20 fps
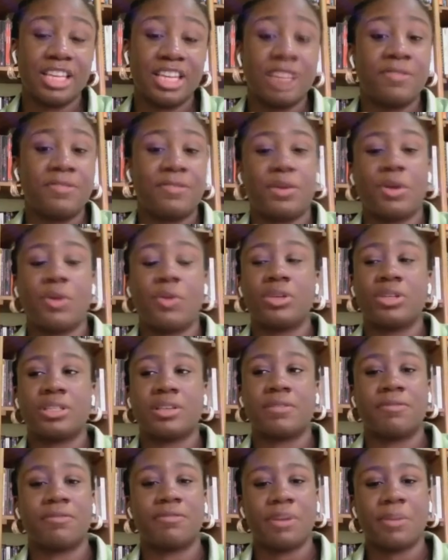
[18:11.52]
if it was
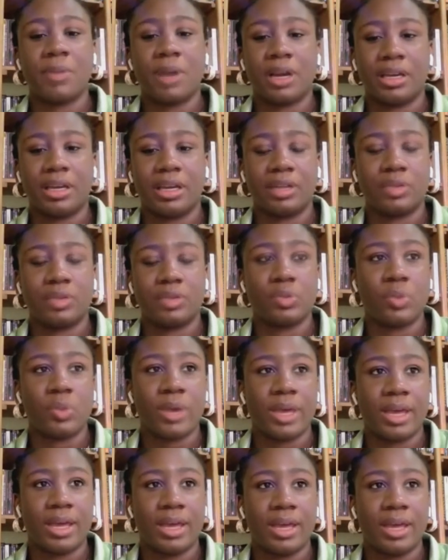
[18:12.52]
a free market
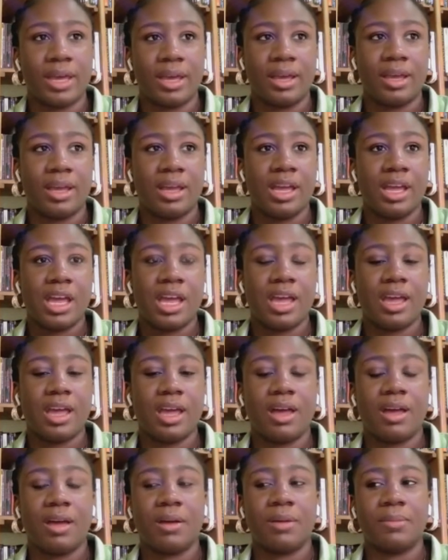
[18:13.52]
where
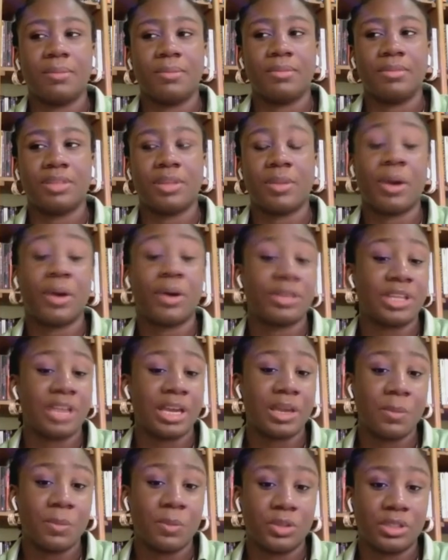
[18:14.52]
there were other
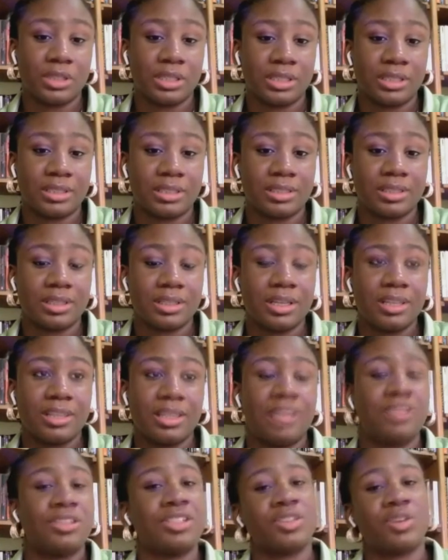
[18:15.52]
importers,
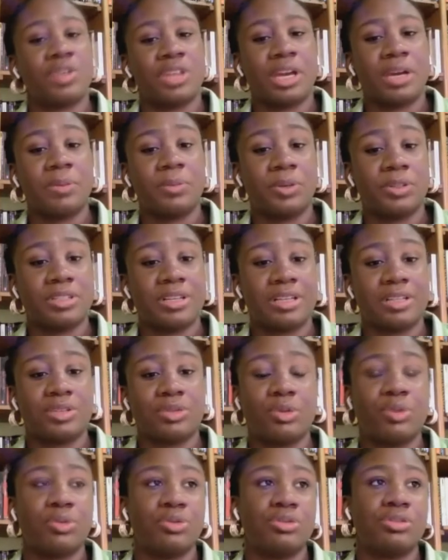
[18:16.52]
then these other importers
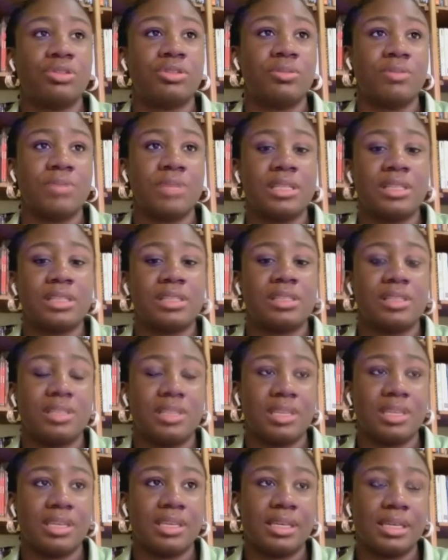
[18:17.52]
could meet
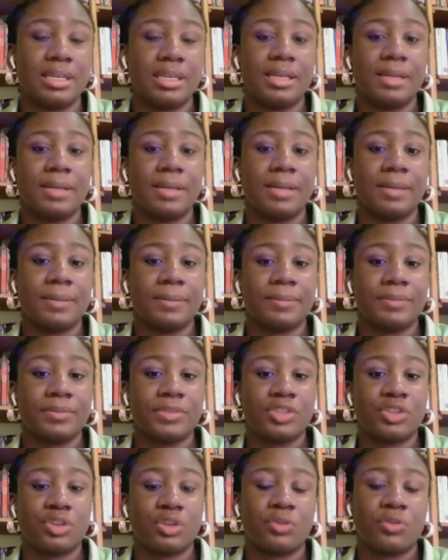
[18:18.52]
the
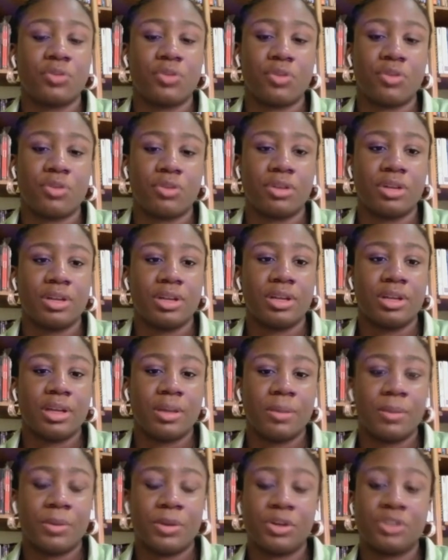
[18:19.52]
shortfall
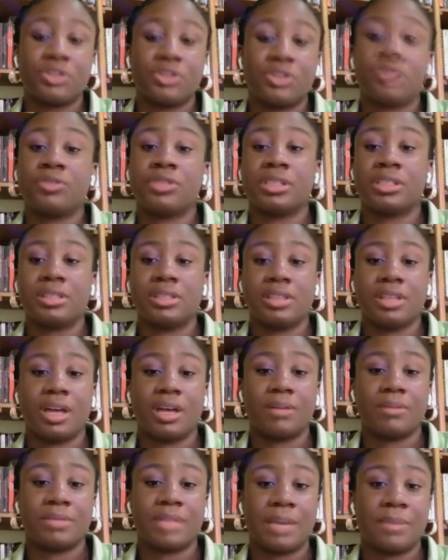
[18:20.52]
because of this
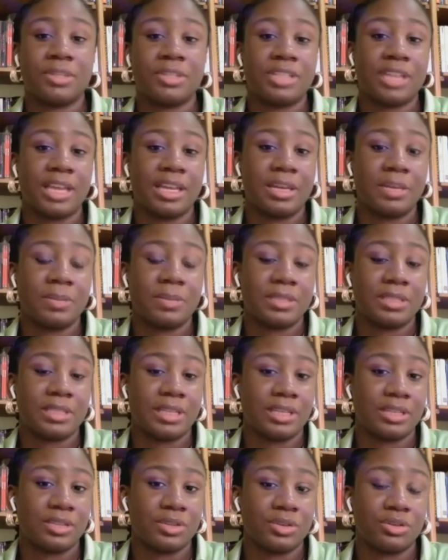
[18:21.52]
damage that
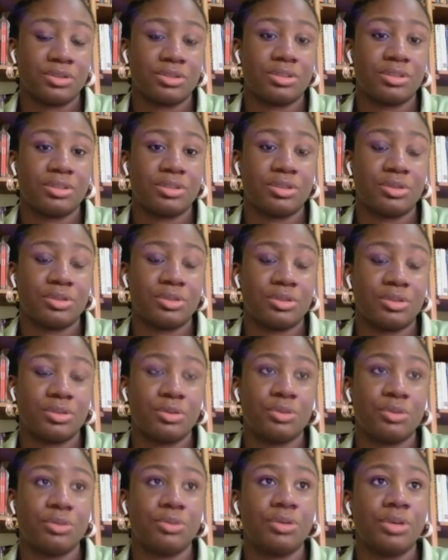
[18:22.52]
NNPC has caused.
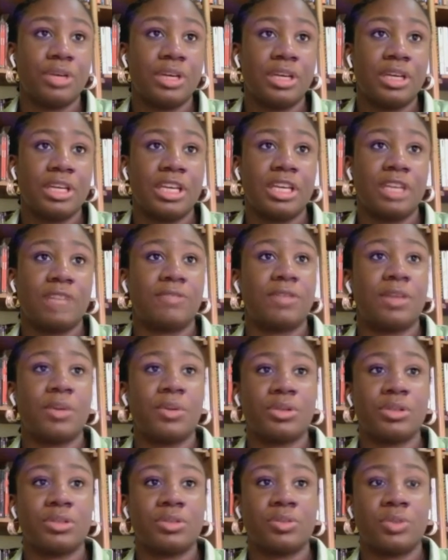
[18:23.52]
So if there
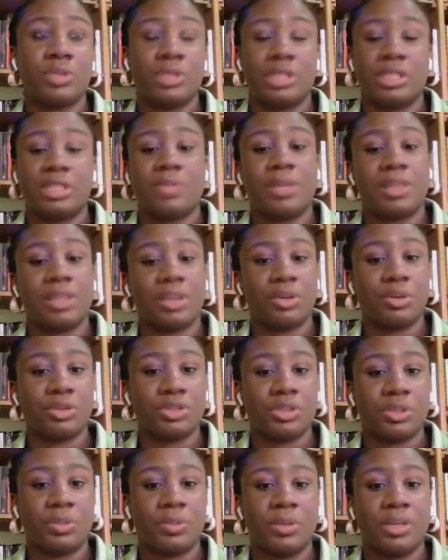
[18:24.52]
was, with this methanol
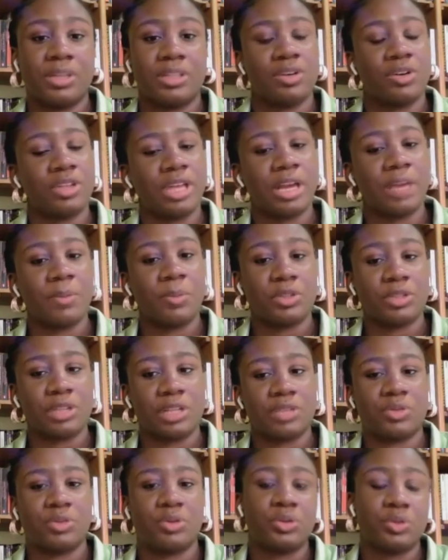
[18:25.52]
shipment, other
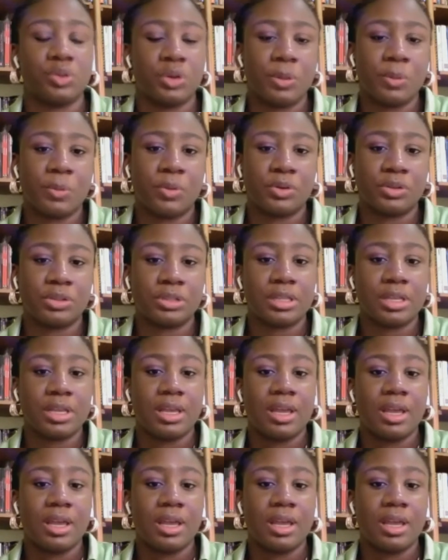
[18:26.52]
importers could also import